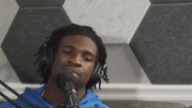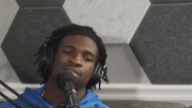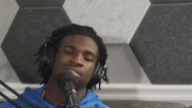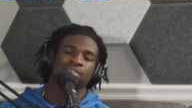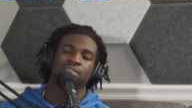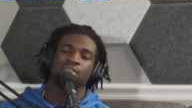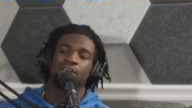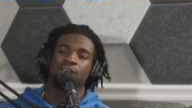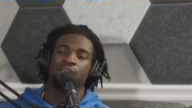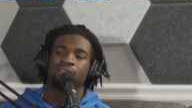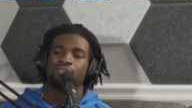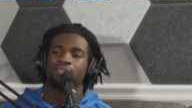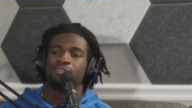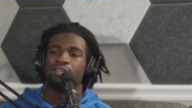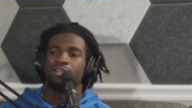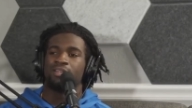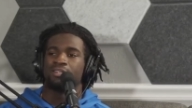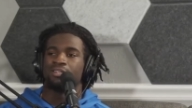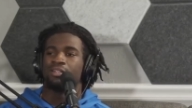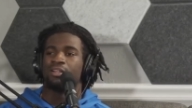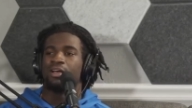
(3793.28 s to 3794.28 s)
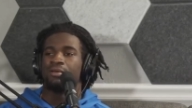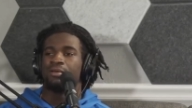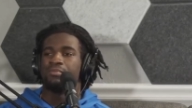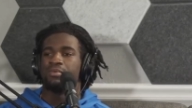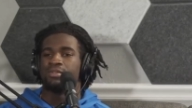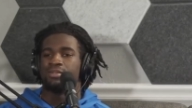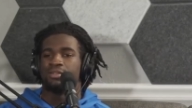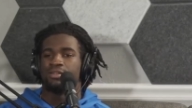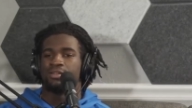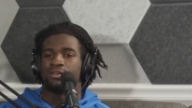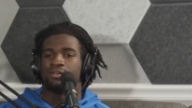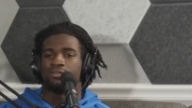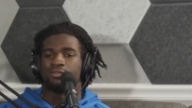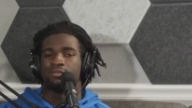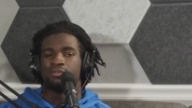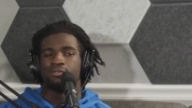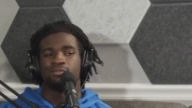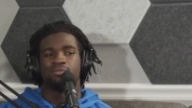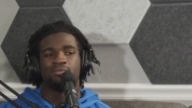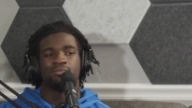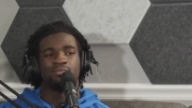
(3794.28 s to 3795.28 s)
It's a lot. Yeah, there's a lot missing out
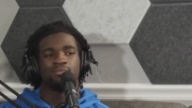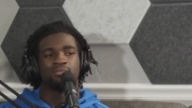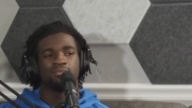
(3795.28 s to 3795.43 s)
on.